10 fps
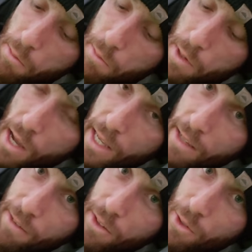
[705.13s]
but
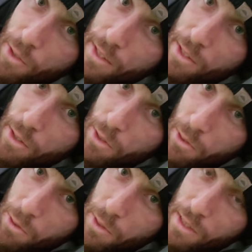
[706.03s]
even though it's
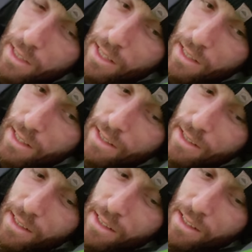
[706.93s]
loose, it
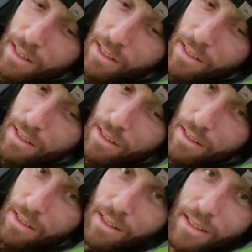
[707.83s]
doesn't
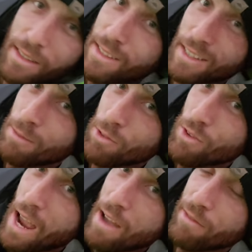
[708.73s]
it doesn't seem
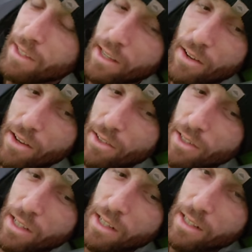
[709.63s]
drafty at all.
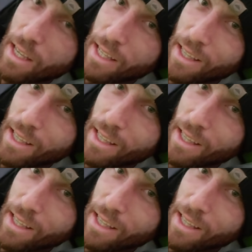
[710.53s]
Like